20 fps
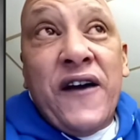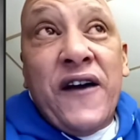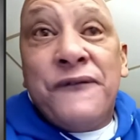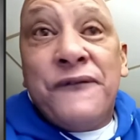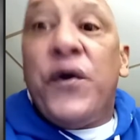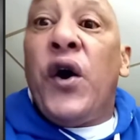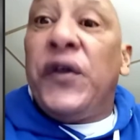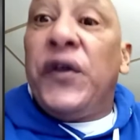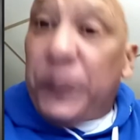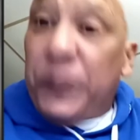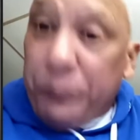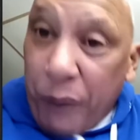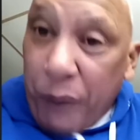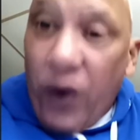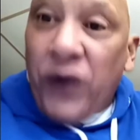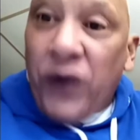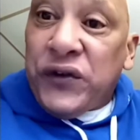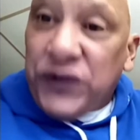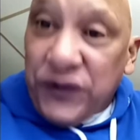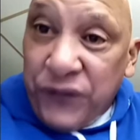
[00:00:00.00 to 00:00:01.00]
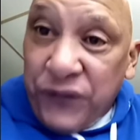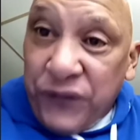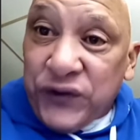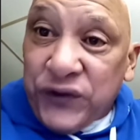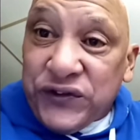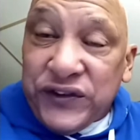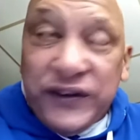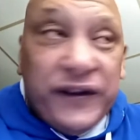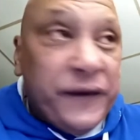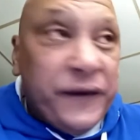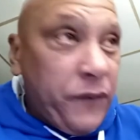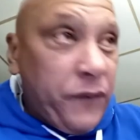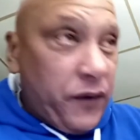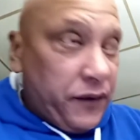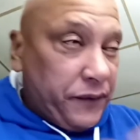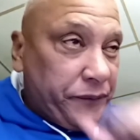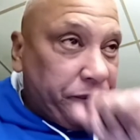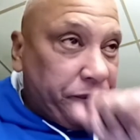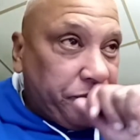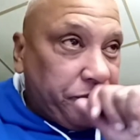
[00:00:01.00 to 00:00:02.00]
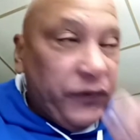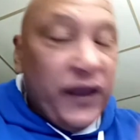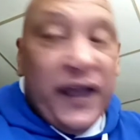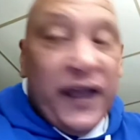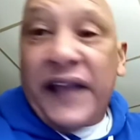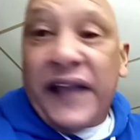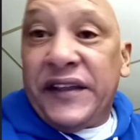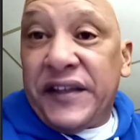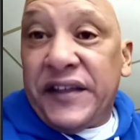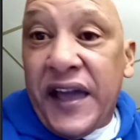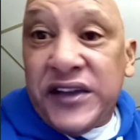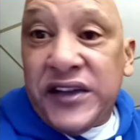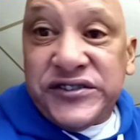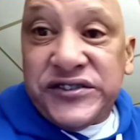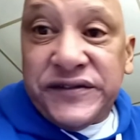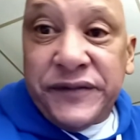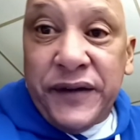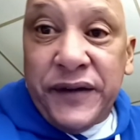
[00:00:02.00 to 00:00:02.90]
for DePaul University in the nation.